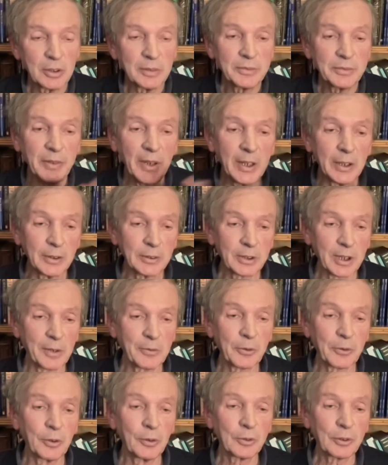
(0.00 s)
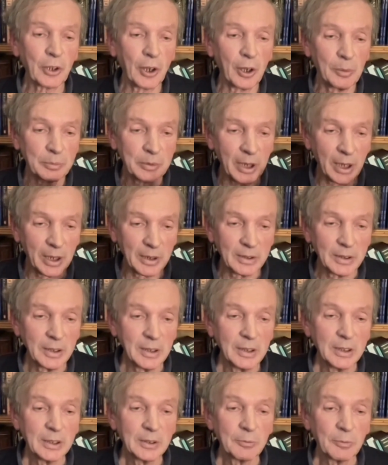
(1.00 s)
A field gives you a top down
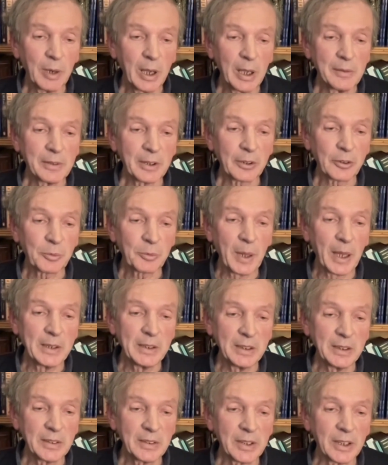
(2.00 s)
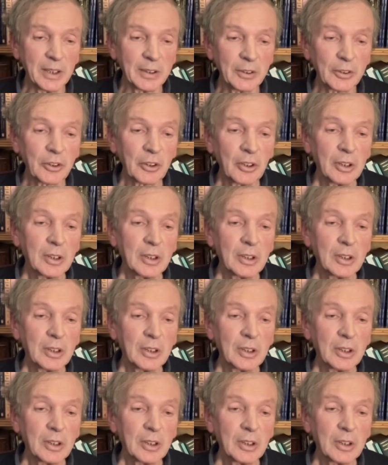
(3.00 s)
way of explaining things.